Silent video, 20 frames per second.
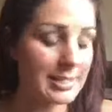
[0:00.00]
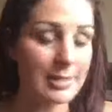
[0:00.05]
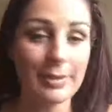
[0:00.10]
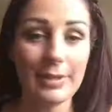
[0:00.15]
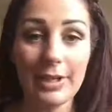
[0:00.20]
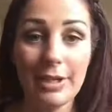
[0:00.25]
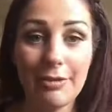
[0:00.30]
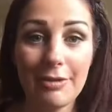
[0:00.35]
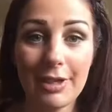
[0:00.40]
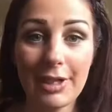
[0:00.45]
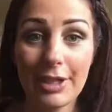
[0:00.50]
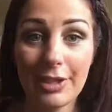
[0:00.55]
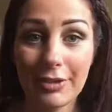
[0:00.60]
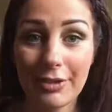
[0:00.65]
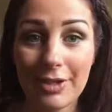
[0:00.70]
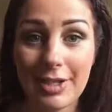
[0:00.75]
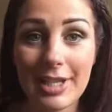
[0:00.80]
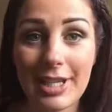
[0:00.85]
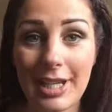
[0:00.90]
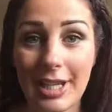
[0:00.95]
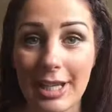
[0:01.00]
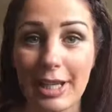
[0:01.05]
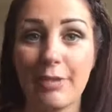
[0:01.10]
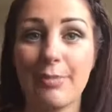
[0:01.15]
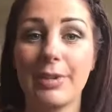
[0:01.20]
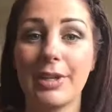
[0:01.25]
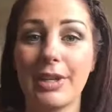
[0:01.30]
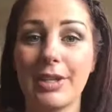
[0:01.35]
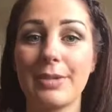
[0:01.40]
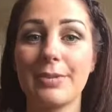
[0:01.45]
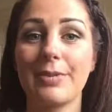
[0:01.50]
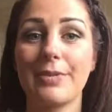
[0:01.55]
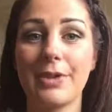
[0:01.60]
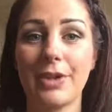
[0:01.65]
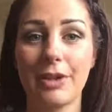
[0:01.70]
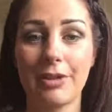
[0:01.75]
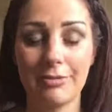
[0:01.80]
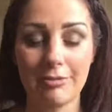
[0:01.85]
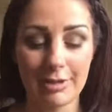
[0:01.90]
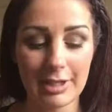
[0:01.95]
so I'm going to run you through the kit because we've
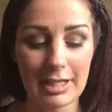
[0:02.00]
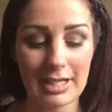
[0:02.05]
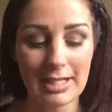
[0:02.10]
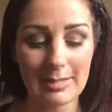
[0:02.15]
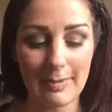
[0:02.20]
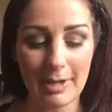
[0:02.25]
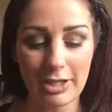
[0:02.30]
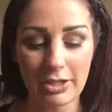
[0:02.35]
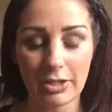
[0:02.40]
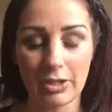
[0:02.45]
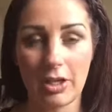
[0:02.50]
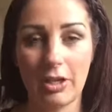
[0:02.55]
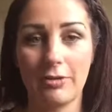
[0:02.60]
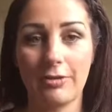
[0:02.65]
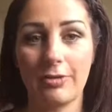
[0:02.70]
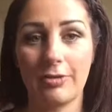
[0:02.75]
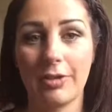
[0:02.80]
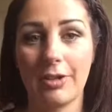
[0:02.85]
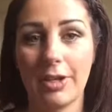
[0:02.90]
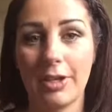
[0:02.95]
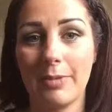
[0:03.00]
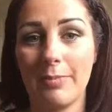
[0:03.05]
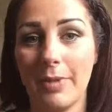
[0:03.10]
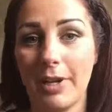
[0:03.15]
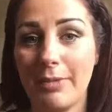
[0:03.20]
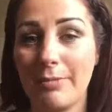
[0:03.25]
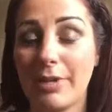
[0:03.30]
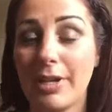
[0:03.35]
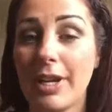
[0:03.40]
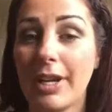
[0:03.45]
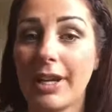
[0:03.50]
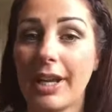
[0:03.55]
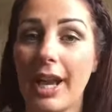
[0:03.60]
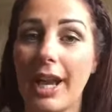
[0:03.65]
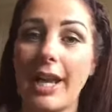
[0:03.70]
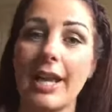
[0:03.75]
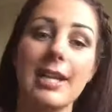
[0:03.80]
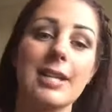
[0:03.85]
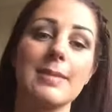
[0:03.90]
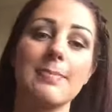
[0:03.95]
got a really special offer on at the moment.
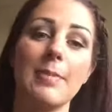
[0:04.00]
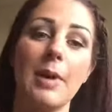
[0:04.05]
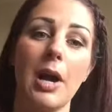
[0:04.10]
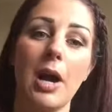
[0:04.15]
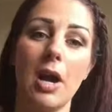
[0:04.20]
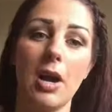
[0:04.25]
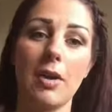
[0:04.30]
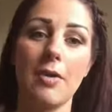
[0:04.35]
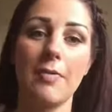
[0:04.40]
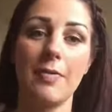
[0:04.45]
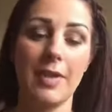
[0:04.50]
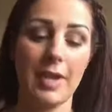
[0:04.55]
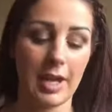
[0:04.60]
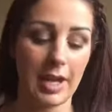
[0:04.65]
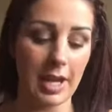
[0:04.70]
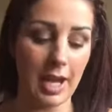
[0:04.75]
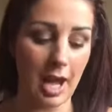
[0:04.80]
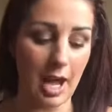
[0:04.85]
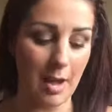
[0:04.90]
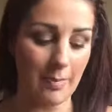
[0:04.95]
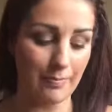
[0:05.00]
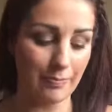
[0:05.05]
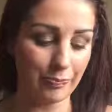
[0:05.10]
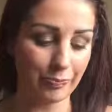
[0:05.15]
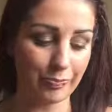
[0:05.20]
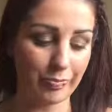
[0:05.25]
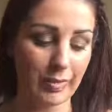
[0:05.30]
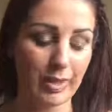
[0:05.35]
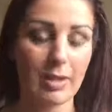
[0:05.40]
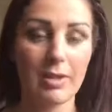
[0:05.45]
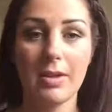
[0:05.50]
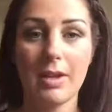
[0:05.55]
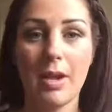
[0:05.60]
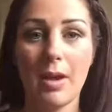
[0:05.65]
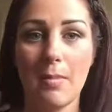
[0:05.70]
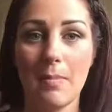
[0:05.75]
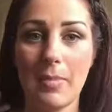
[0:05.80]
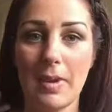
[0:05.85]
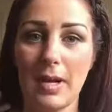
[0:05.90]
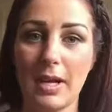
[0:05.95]
Okay, it's part of the
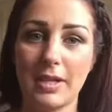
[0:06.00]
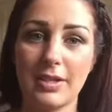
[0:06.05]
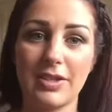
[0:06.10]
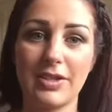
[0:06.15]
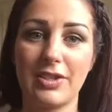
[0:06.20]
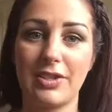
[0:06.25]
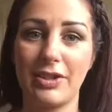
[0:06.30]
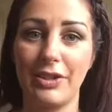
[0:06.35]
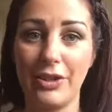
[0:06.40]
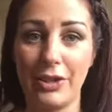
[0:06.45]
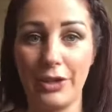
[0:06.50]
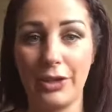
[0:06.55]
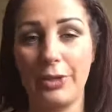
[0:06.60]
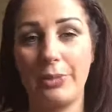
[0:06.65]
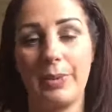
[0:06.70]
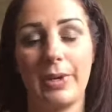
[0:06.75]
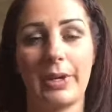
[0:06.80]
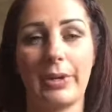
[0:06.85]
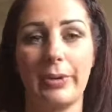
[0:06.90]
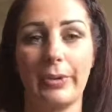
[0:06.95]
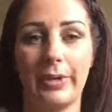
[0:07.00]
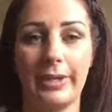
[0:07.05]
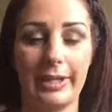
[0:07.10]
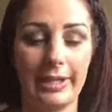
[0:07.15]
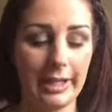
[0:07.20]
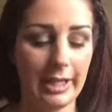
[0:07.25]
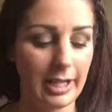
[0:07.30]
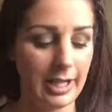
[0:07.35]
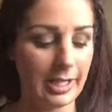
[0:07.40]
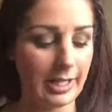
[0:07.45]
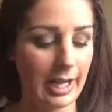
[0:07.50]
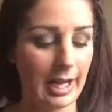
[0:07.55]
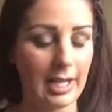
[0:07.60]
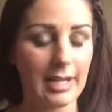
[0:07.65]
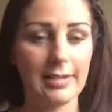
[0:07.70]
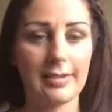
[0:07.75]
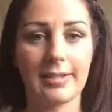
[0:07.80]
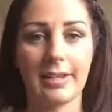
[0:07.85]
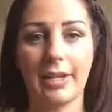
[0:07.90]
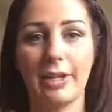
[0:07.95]
Plus U, we're calling it.
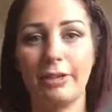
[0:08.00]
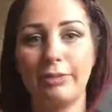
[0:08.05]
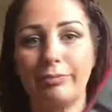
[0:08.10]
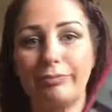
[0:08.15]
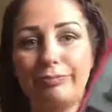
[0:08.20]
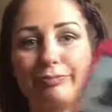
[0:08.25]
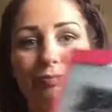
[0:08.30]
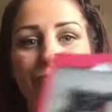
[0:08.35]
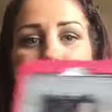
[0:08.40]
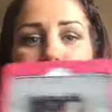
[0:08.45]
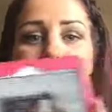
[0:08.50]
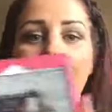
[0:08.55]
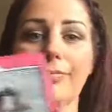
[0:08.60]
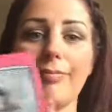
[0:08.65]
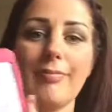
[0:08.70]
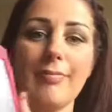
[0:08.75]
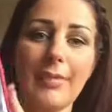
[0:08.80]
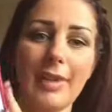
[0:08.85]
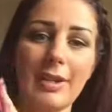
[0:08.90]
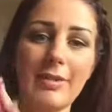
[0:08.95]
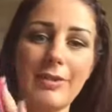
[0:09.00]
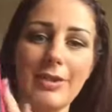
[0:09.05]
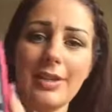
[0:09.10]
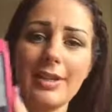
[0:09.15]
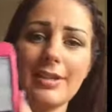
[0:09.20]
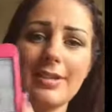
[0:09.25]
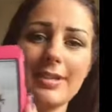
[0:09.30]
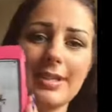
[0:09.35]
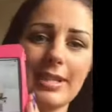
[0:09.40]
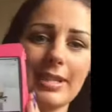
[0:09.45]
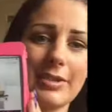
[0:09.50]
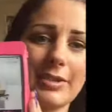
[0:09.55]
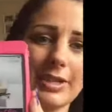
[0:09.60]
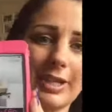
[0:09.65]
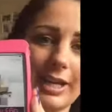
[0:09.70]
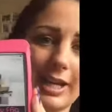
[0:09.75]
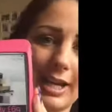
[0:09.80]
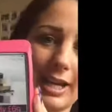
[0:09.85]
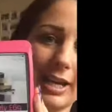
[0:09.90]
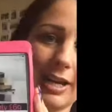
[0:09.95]
Okay, so if you can see on
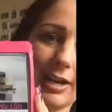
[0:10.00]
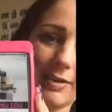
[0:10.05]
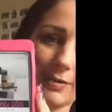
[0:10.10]
here,